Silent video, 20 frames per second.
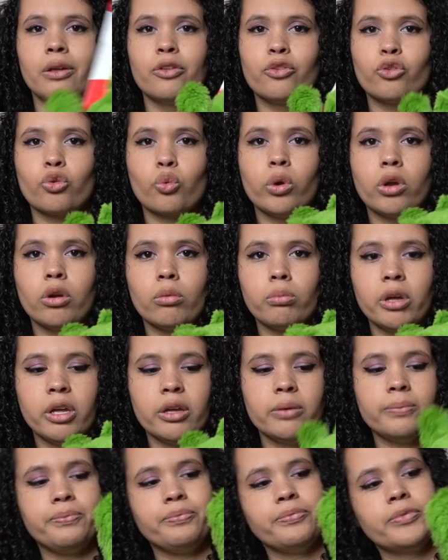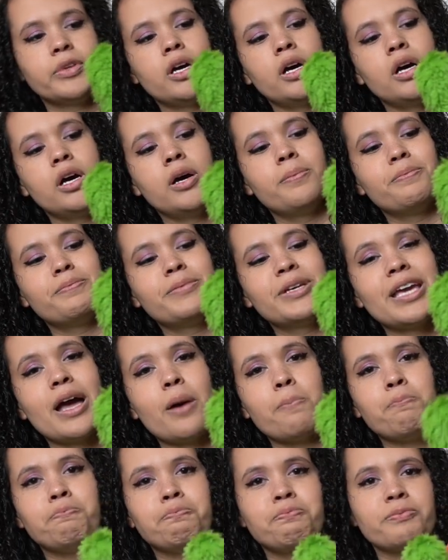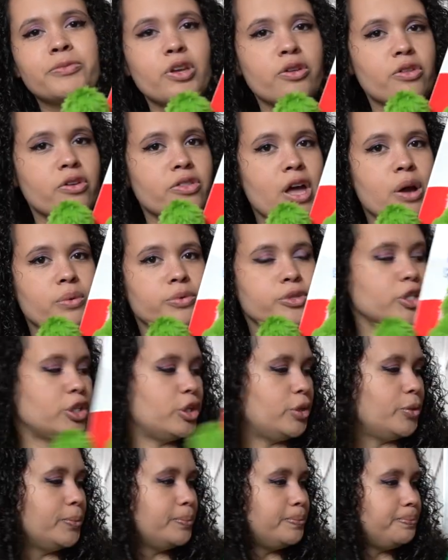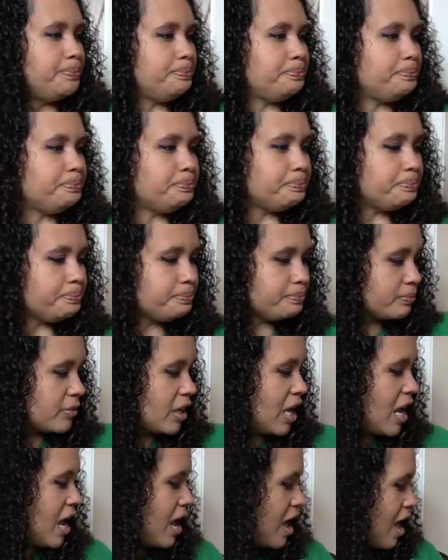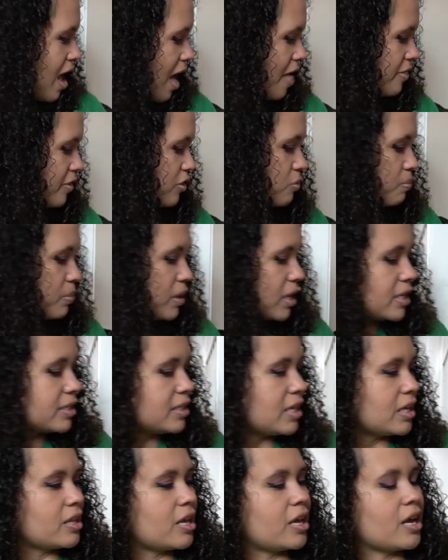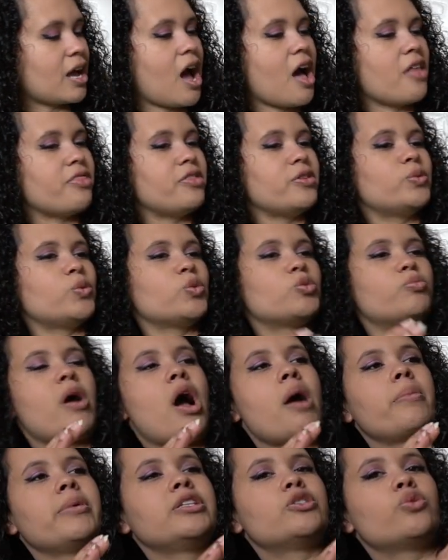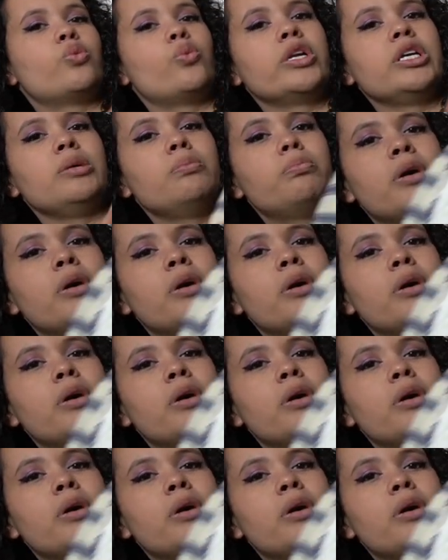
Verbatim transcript: Squeaker butt. Um, but yeah, so I thought that was cute. And then the biggest thing that I got, this was probably twenty